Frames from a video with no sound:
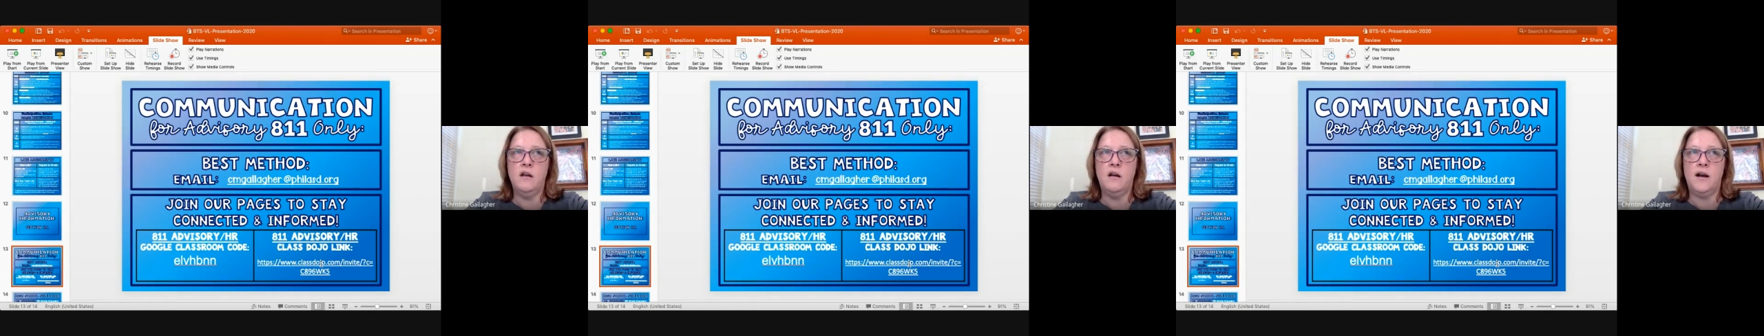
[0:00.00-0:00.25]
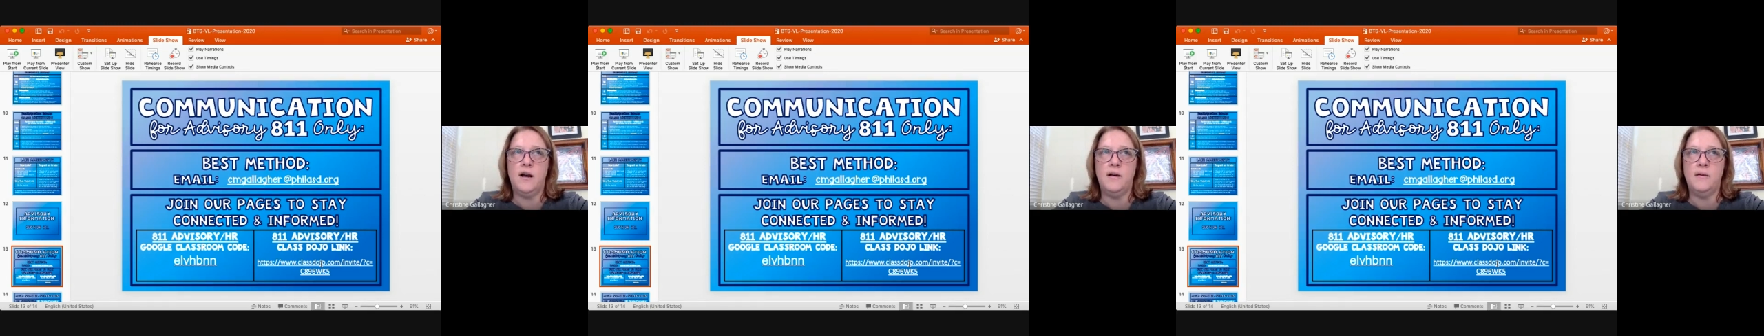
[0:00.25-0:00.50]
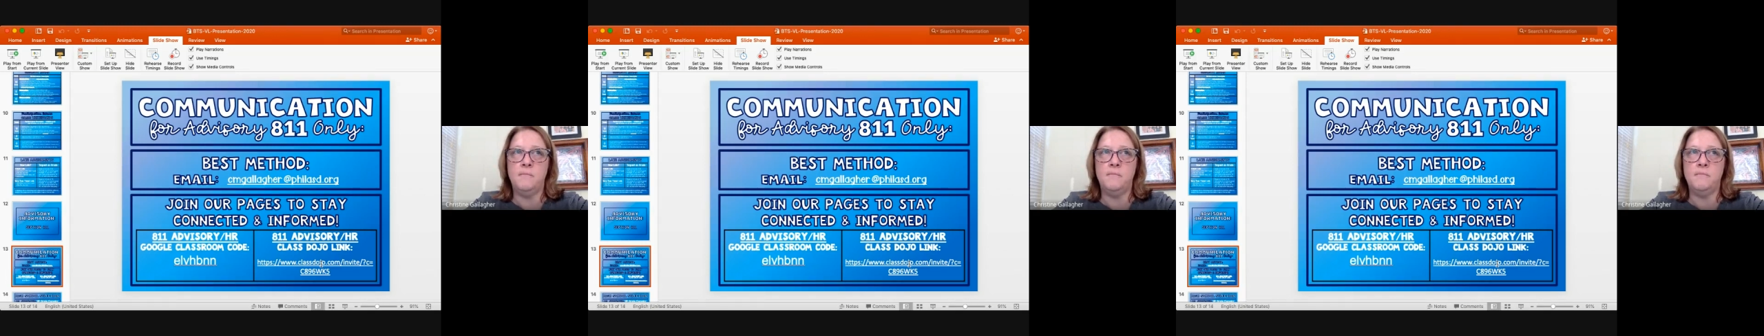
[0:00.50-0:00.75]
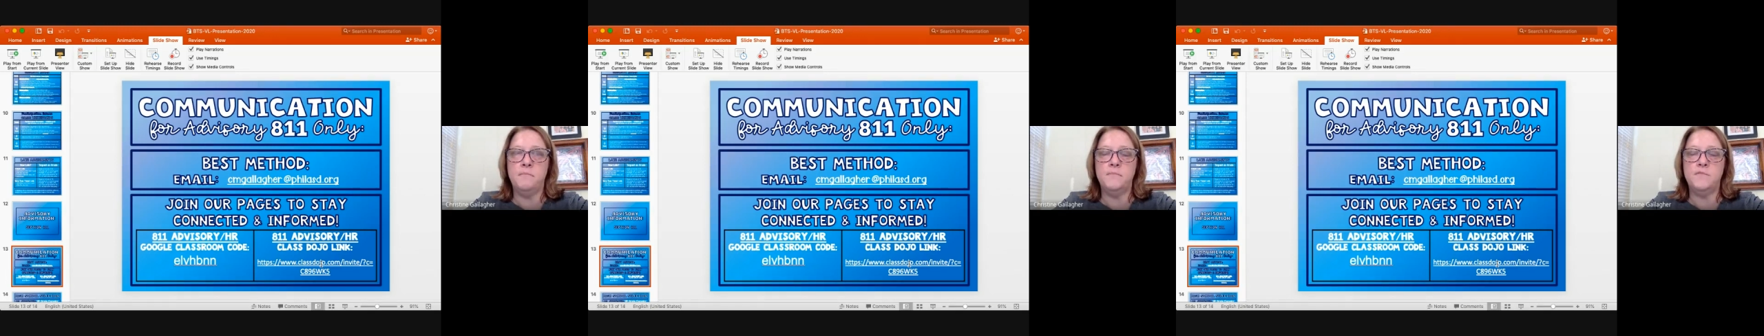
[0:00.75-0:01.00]

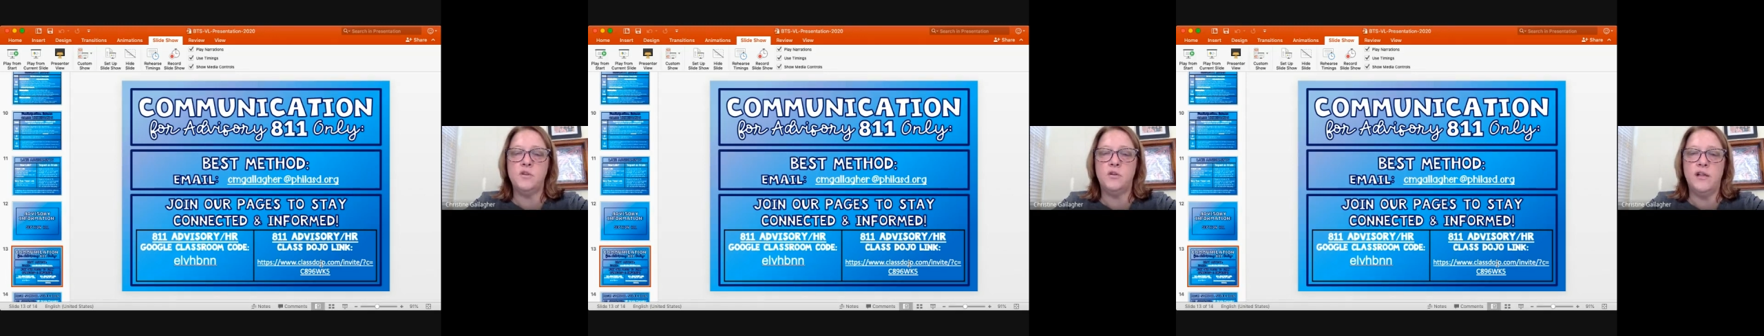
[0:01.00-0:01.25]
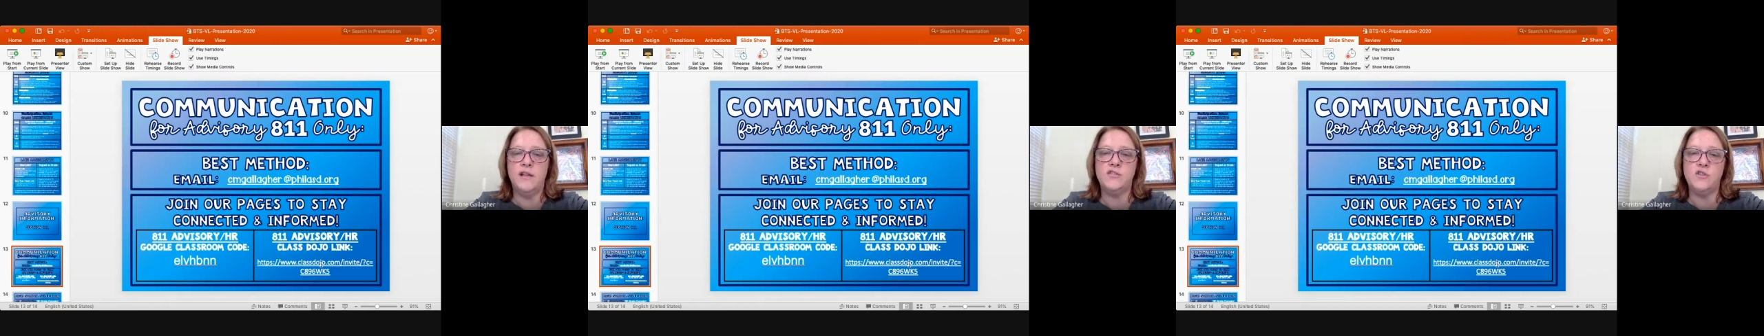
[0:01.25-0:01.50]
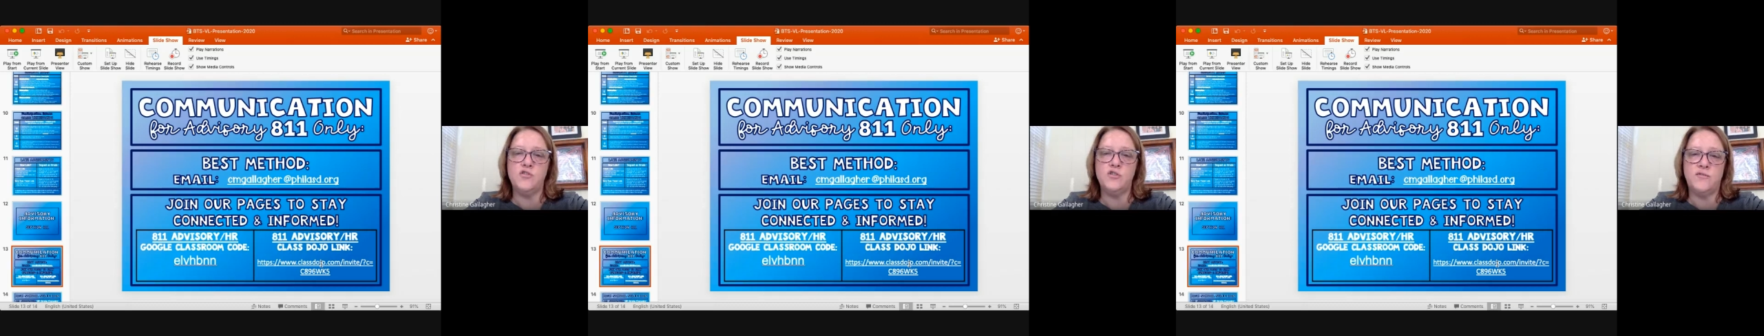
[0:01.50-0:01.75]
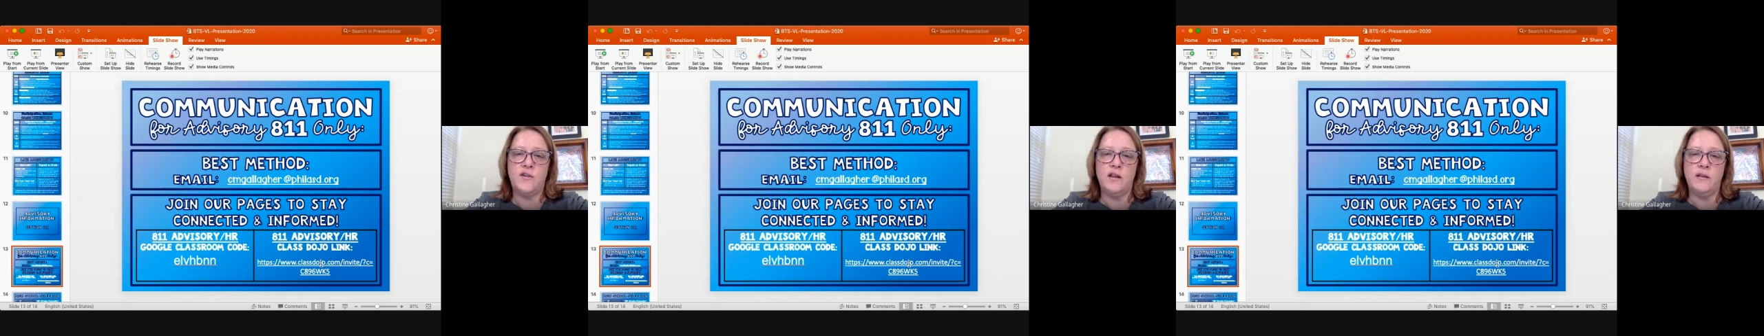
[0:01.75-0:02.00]
So Class Dojo
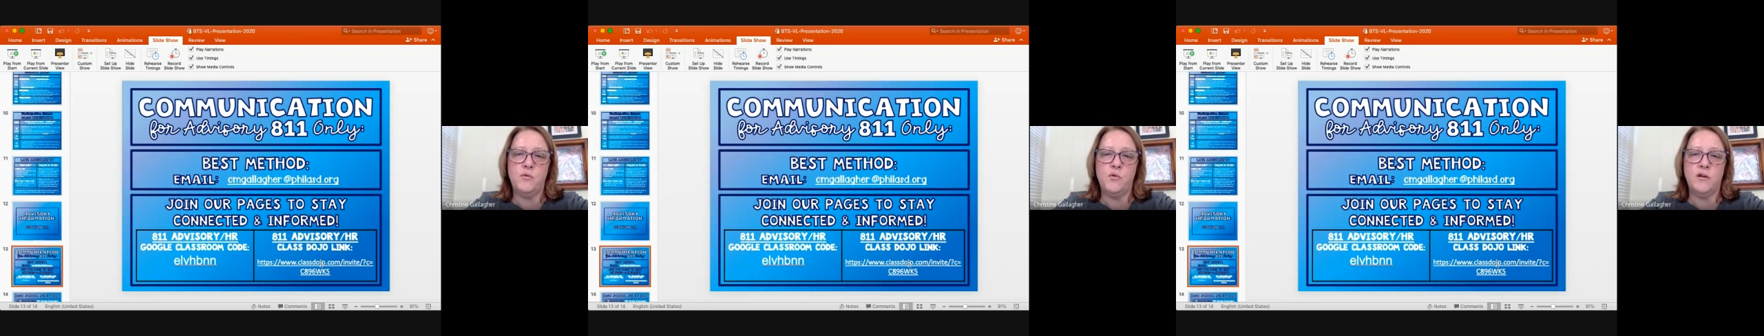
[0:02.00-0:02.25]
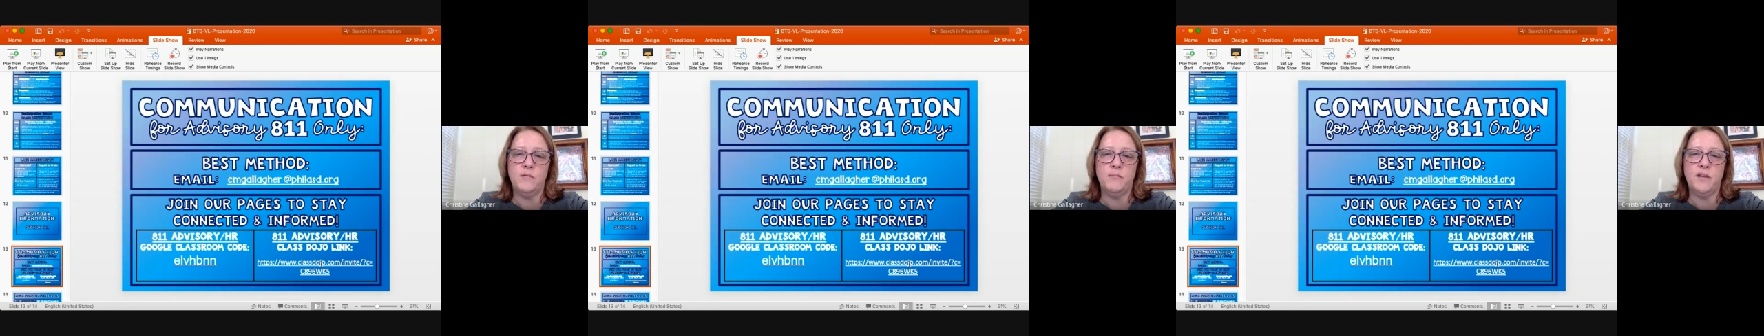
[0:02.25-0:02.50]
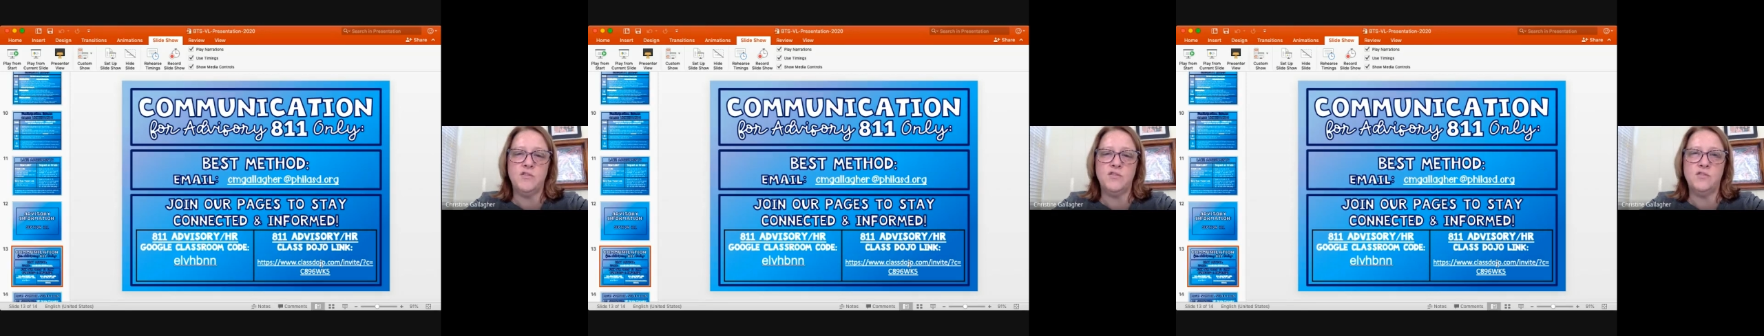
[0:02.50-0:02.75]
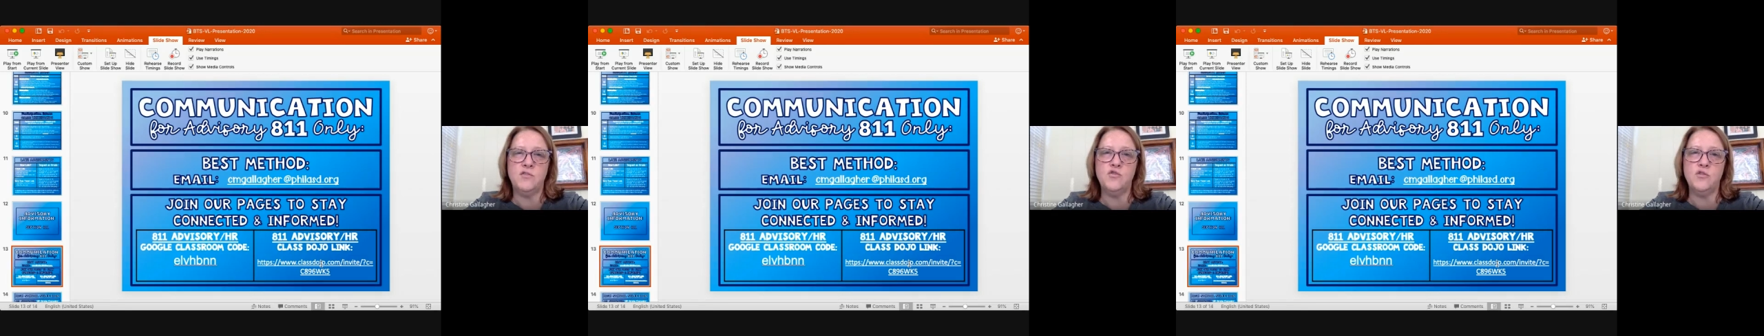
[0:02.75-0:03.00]
is very important
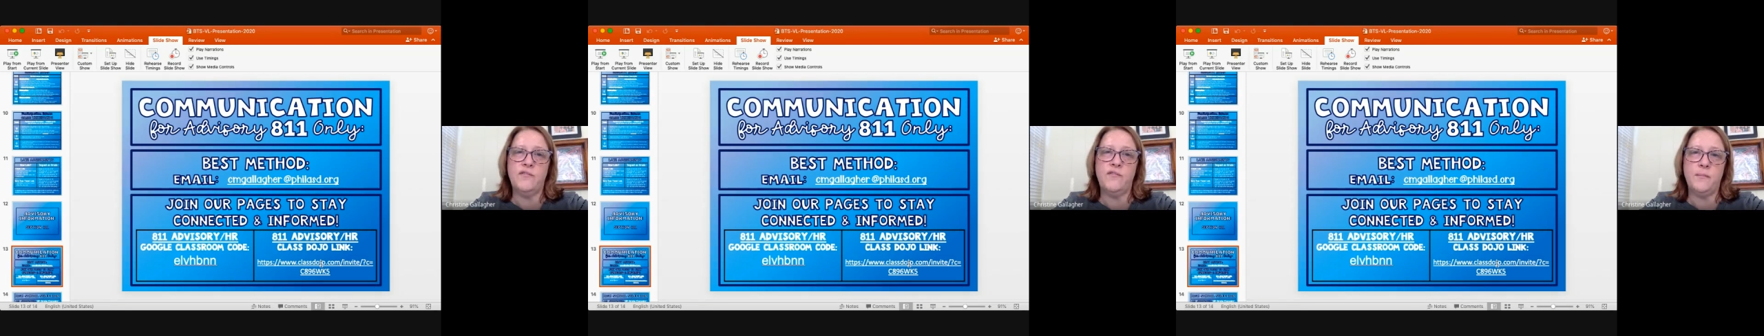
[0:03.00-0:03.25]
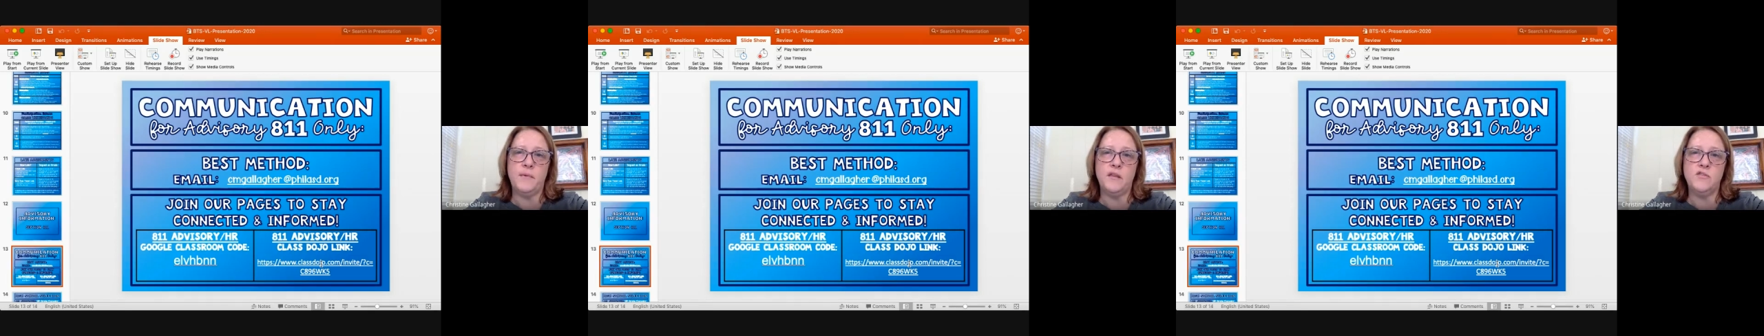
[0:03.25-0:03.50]
because usually if I'm